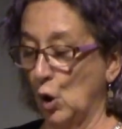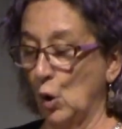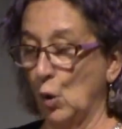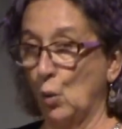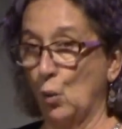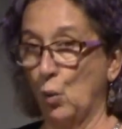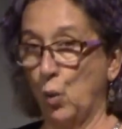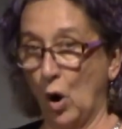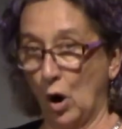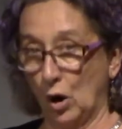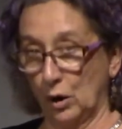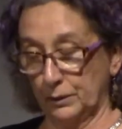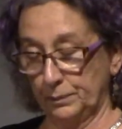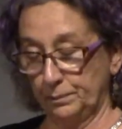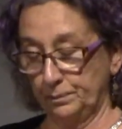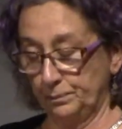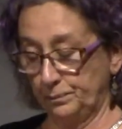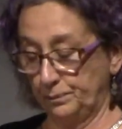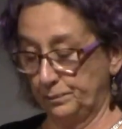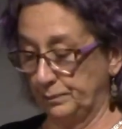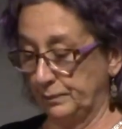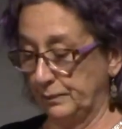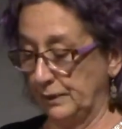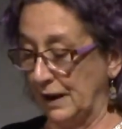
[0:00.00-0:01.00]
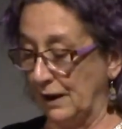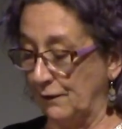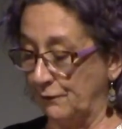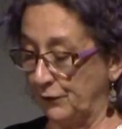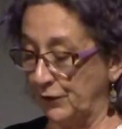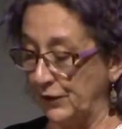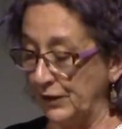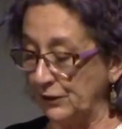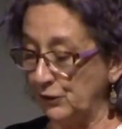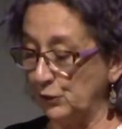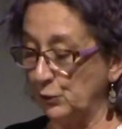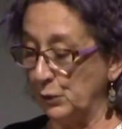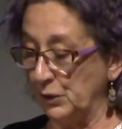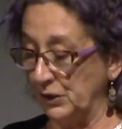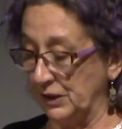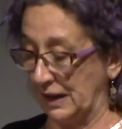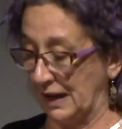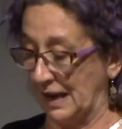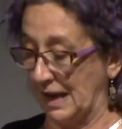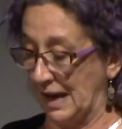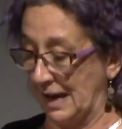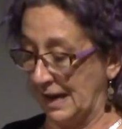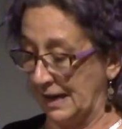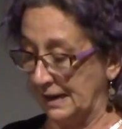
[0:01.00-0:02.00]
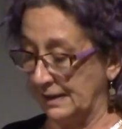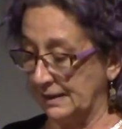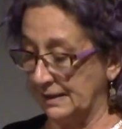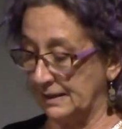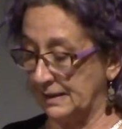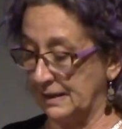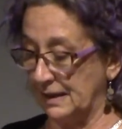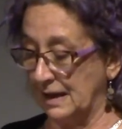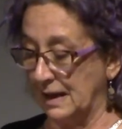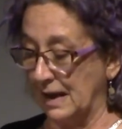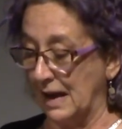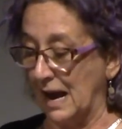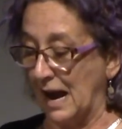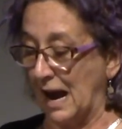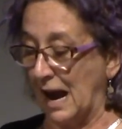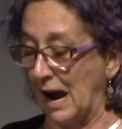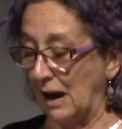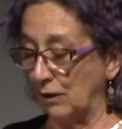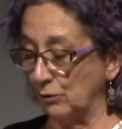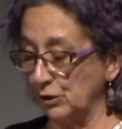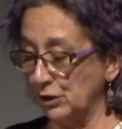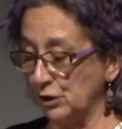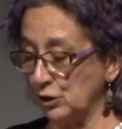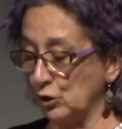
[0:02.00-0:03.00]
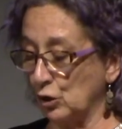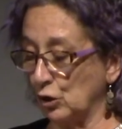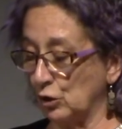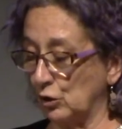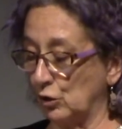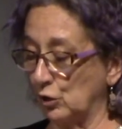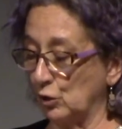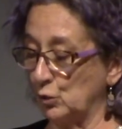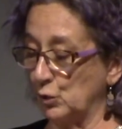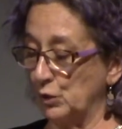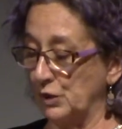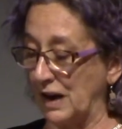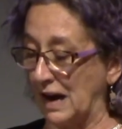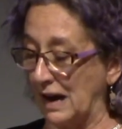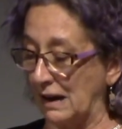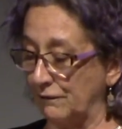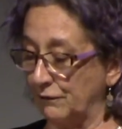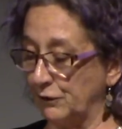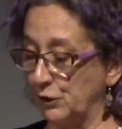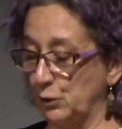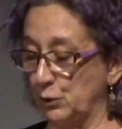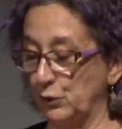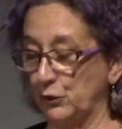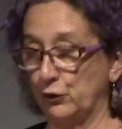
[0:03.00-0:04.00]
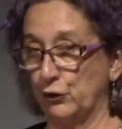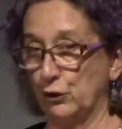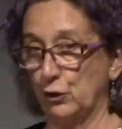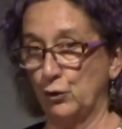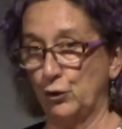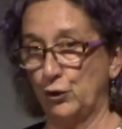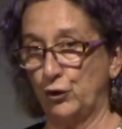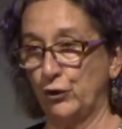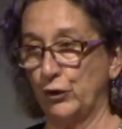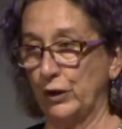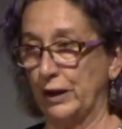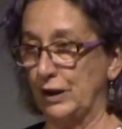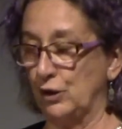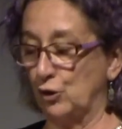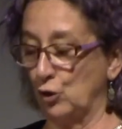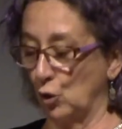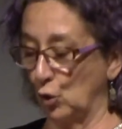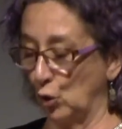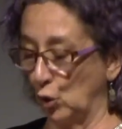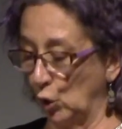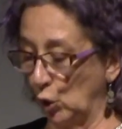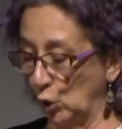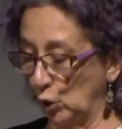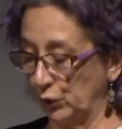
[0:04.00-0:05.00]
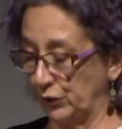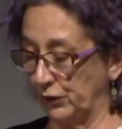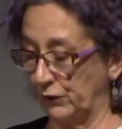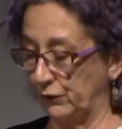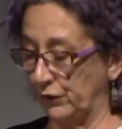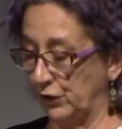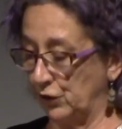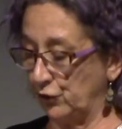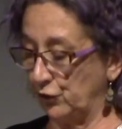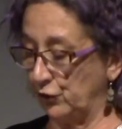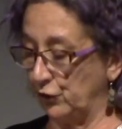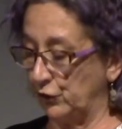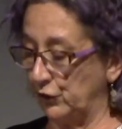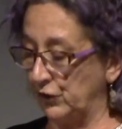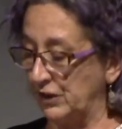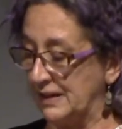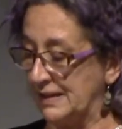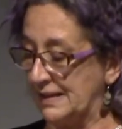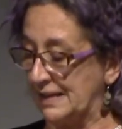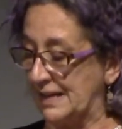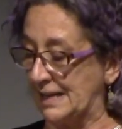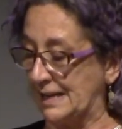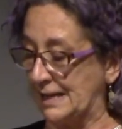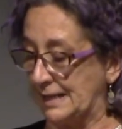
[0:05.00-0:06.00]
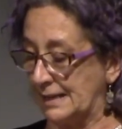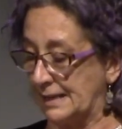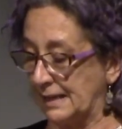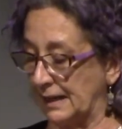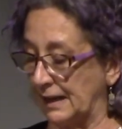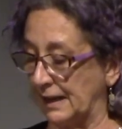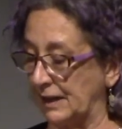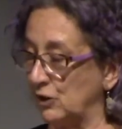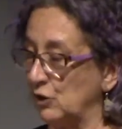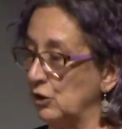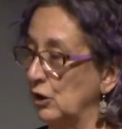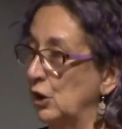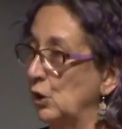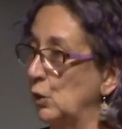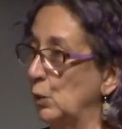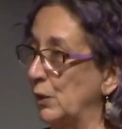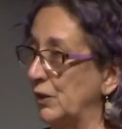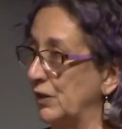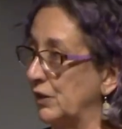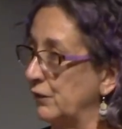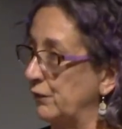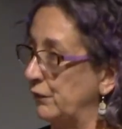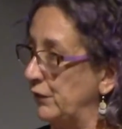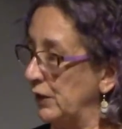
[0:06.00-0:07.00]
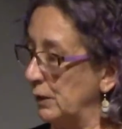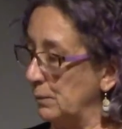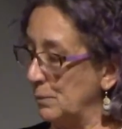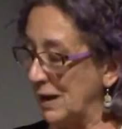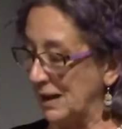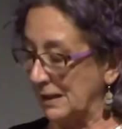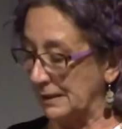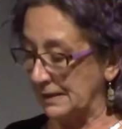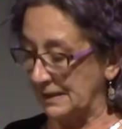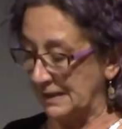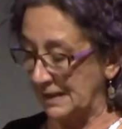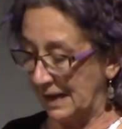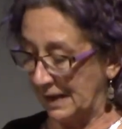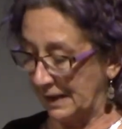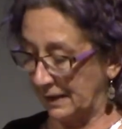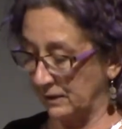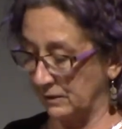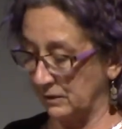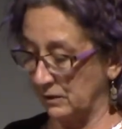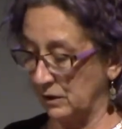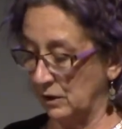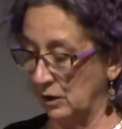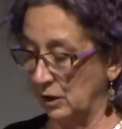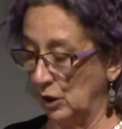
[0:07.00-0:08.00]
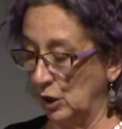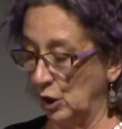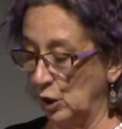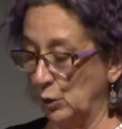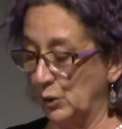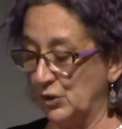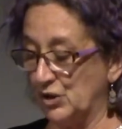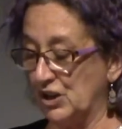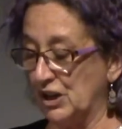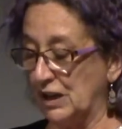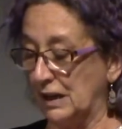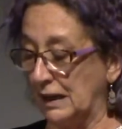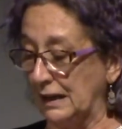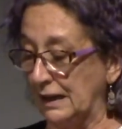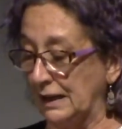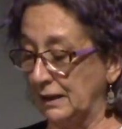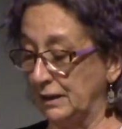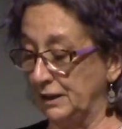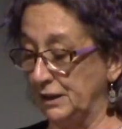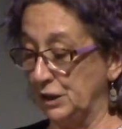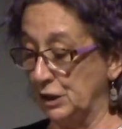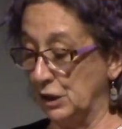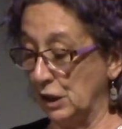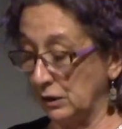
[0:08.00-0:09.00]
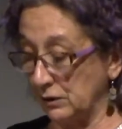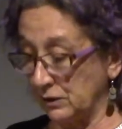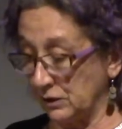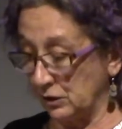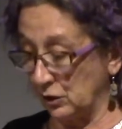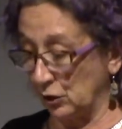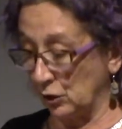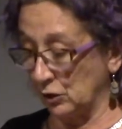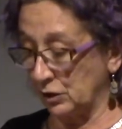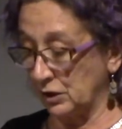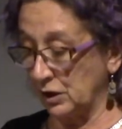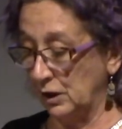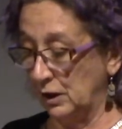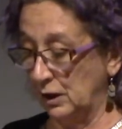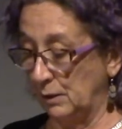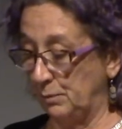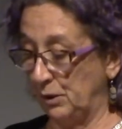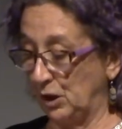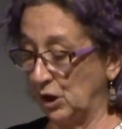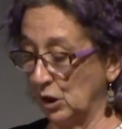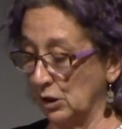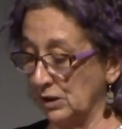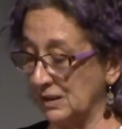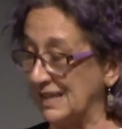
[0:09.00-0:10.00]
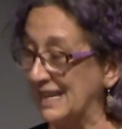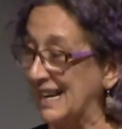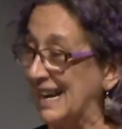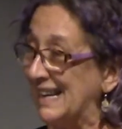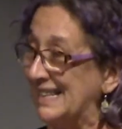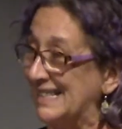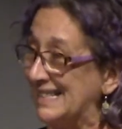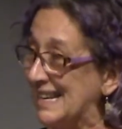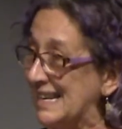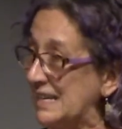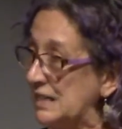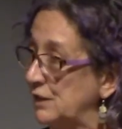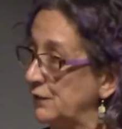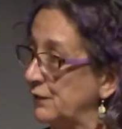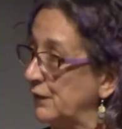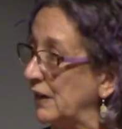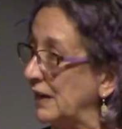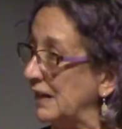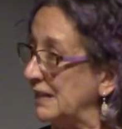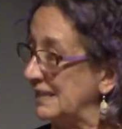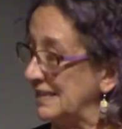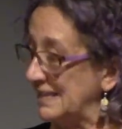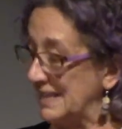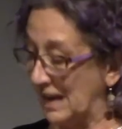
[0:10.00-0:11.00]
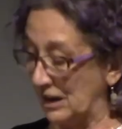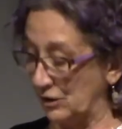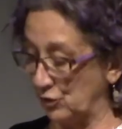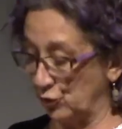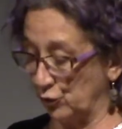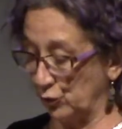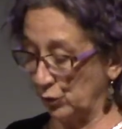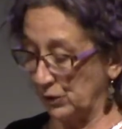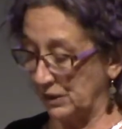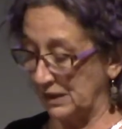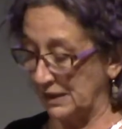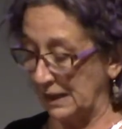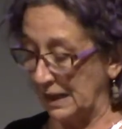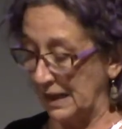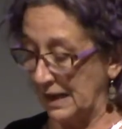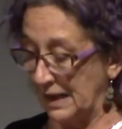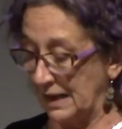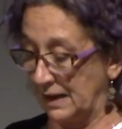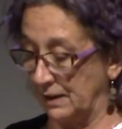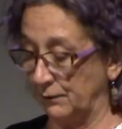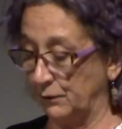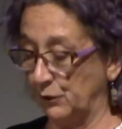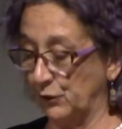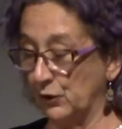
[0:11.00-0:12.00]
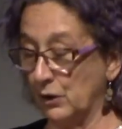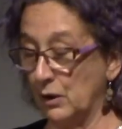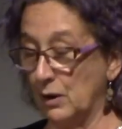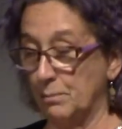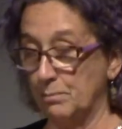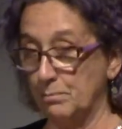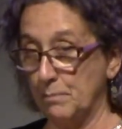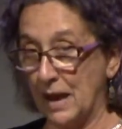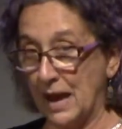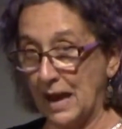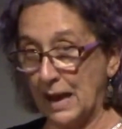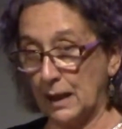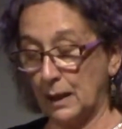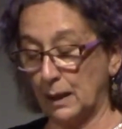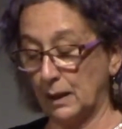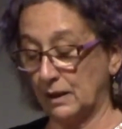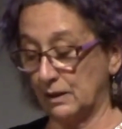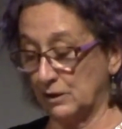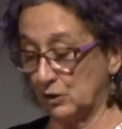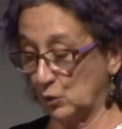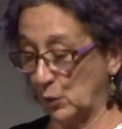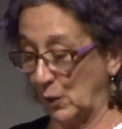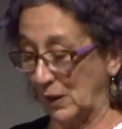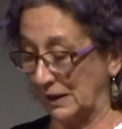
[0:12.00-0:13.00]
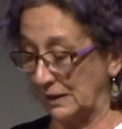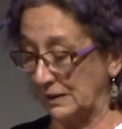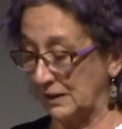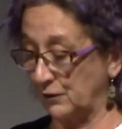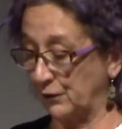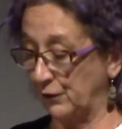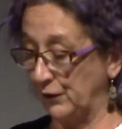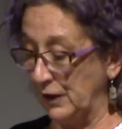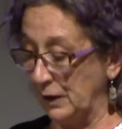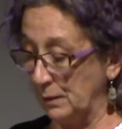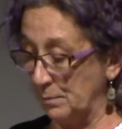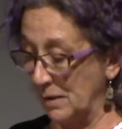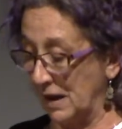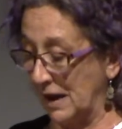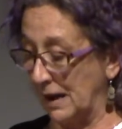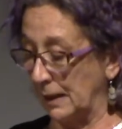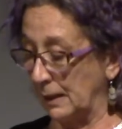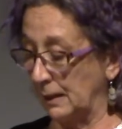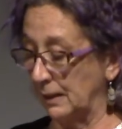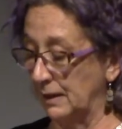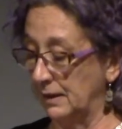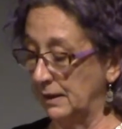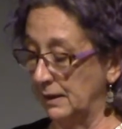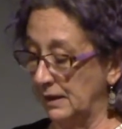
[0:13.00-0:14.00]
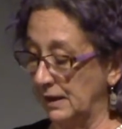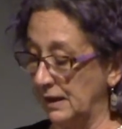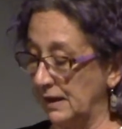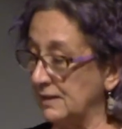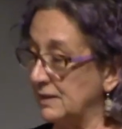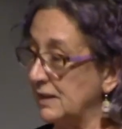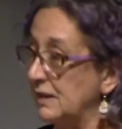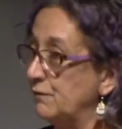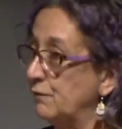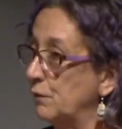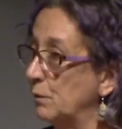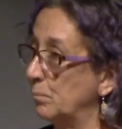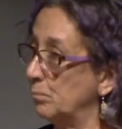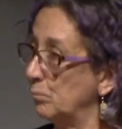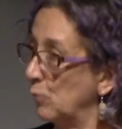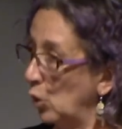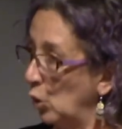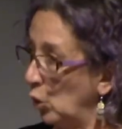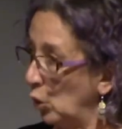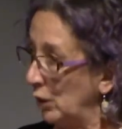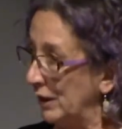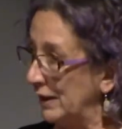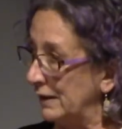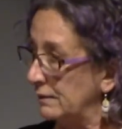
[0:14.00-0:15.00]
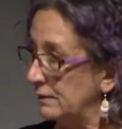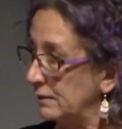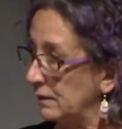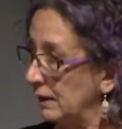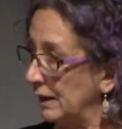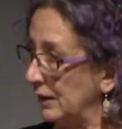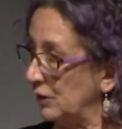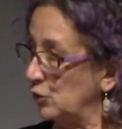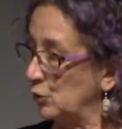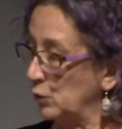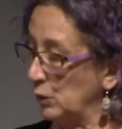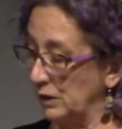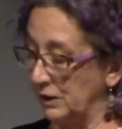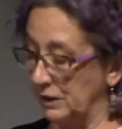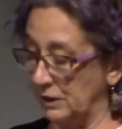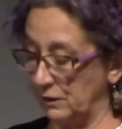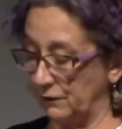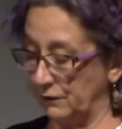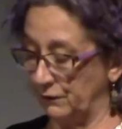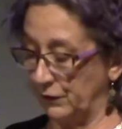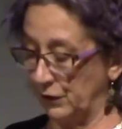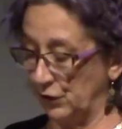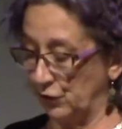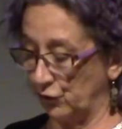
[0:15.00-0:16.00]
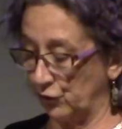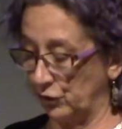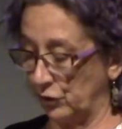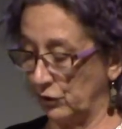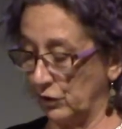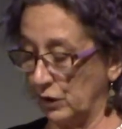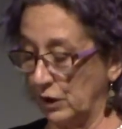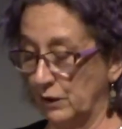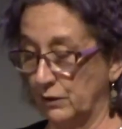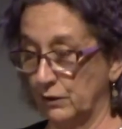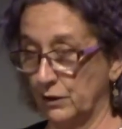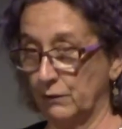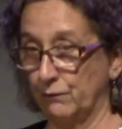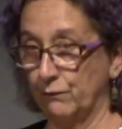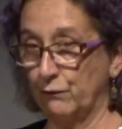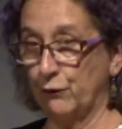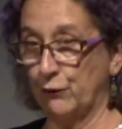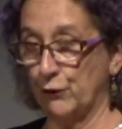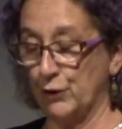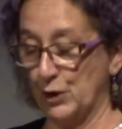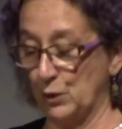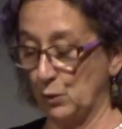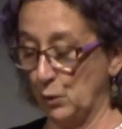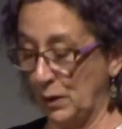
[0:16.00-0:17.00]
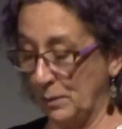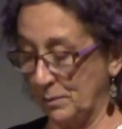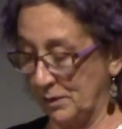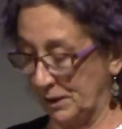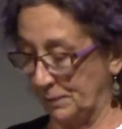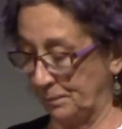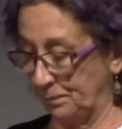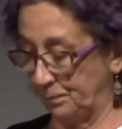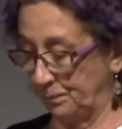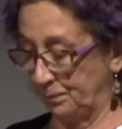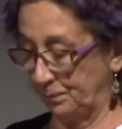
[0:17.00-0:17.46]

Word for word: One, if this were the case, Aristotle would have to associate all deficiencies in intellect with the female sex, which he clearly does not because he identifies natural slaves, male as well as female, as even more intellectually deficient than free women.